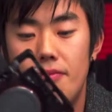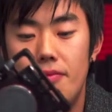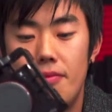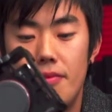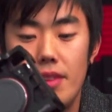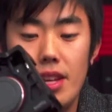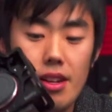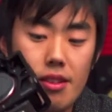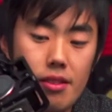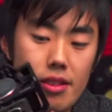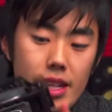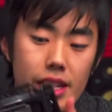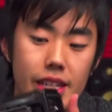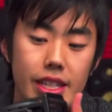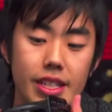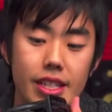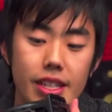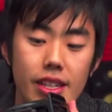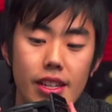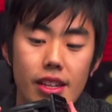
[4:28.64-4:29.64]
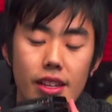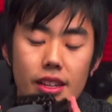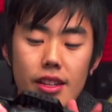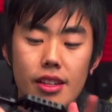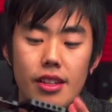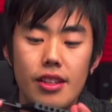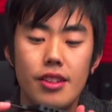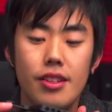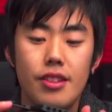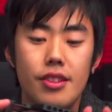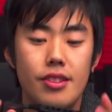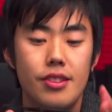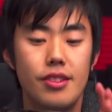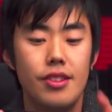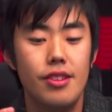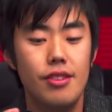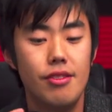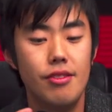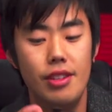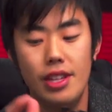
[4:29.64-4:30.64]
Yeah, easy.
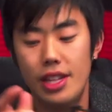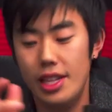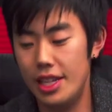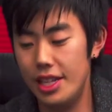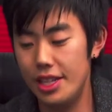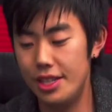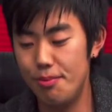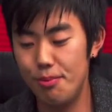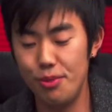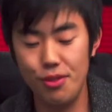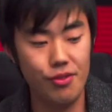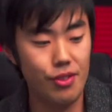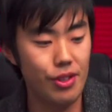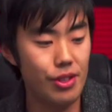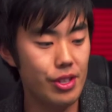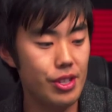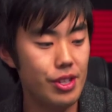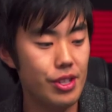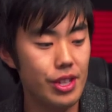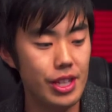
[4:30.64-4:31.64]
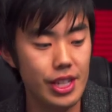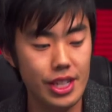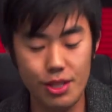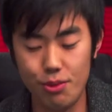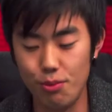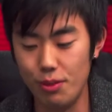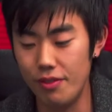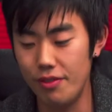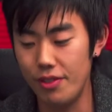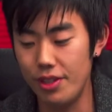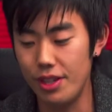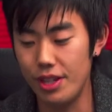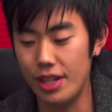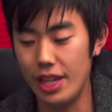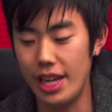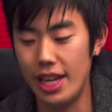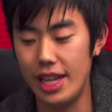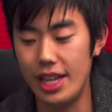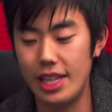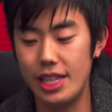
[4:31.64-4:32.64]
So let's move on to the swivel
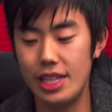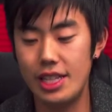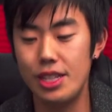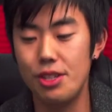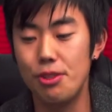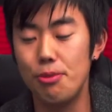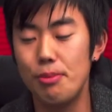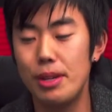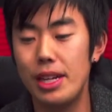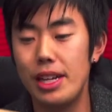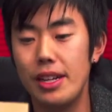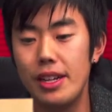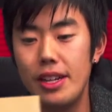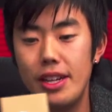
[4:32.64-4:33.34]
and tilt mount.